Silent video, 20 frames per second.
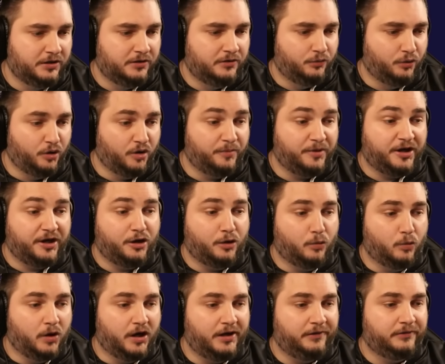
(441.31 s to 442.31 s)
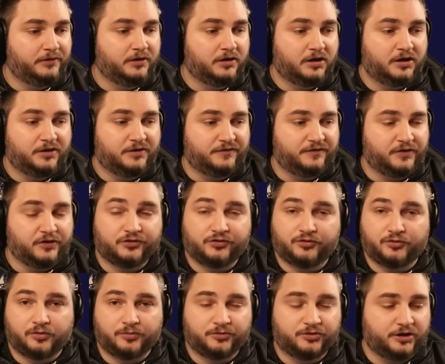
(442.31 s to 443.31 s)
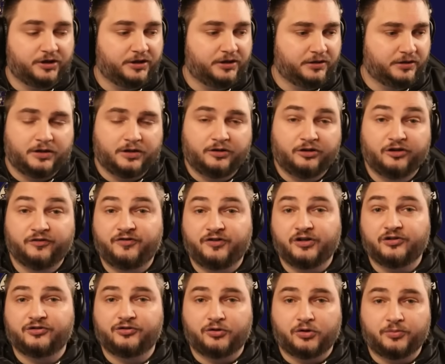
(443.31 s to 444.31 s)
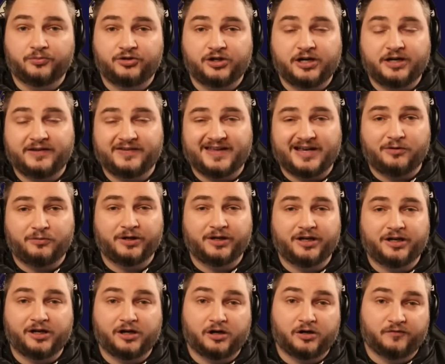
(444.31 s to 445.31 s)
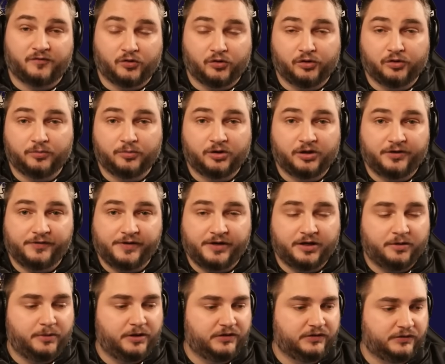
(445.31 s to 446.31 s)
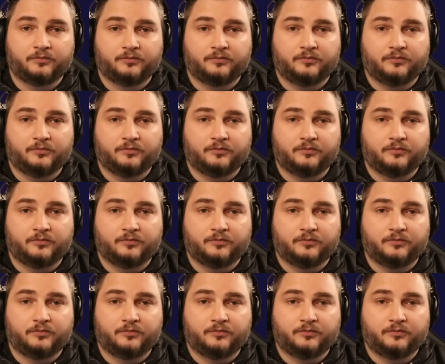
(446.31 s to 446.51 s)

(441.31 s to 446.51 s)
We're going to be getting Wild Claw and Fierce Storm Strike. The Fierce Storm Strike is how we're getting our vulnerable on the enemies.